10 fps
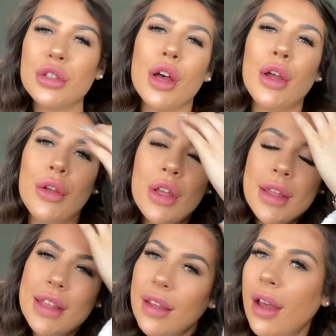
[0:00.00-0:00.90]
So
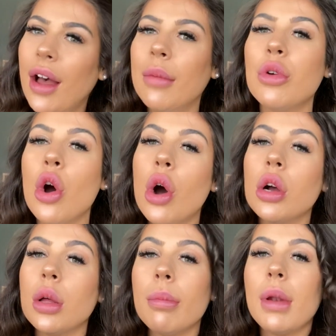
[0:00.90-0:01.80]
I'm not
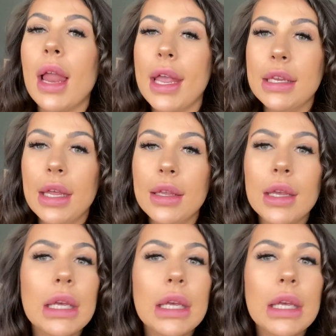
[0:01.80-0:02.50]
complaining.